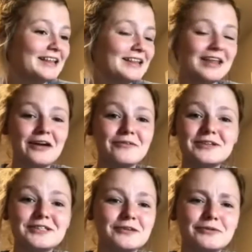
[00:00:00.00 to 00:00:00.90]
the
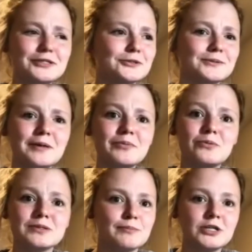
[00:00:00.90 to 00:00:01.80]
original number
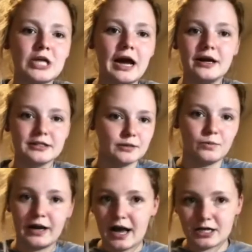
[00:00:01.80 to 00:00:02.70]
was much higher than
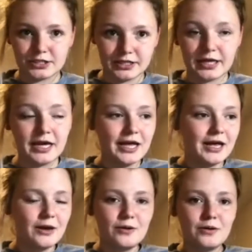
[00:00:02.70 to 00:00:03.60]
what actually
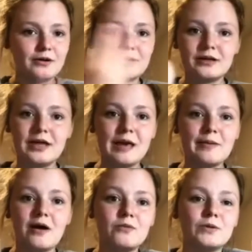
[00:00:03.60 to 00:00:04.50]
came
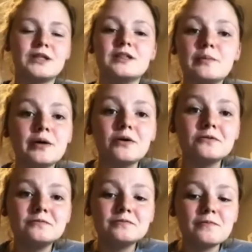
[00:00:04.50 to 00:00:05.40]
out within the bill.
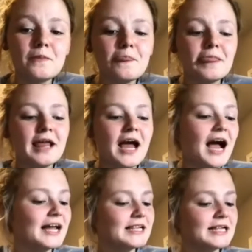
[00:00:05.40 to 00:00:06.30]

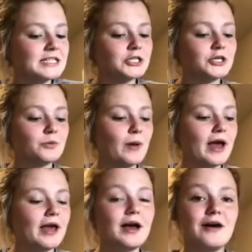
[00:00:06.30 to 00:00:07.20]
I think that's a good
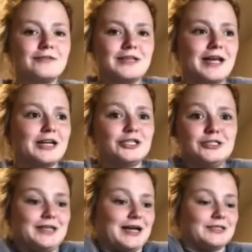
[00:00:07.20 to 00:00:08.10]
way of saying it,
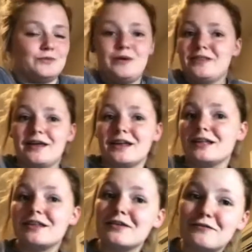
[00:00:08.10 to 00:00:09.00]
just as
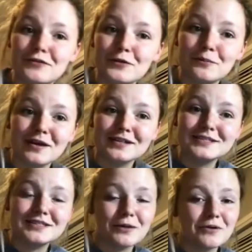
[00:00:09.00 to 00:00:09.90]
within the few
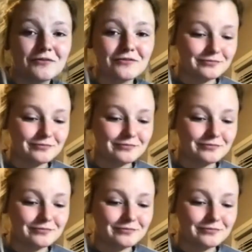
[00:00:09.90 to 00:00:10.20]
months that we've,